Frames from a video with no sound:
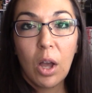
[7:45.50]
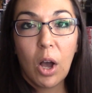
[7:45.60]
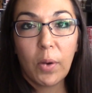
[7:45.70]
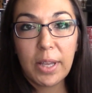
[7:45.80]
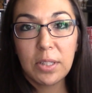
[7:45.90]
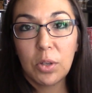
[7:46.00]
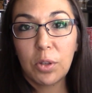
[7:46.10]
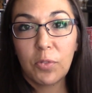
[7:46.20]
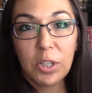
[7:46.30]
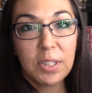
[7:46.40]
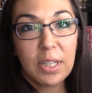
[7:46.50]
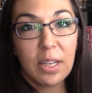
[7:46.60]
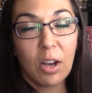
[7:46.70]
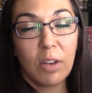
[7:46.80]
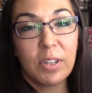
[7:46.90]
Okay, so the first
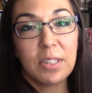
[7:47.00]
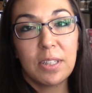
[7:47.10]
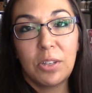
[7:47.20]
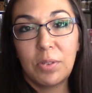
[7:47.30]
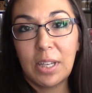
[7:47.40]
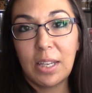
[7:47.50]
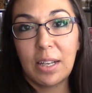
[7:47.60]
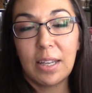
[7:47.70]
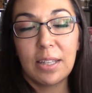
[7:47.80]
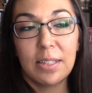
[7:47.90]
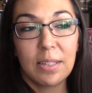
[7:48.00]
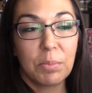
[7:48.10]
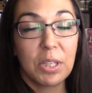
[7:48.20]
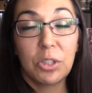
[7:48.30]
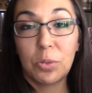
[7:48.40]
thing obviously you need is
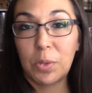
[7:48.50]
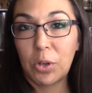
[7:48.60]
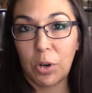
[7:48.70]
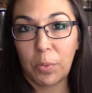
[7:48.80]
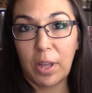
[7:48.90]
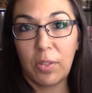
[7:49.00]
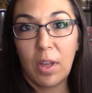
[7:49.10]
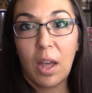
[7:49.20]
something to record with.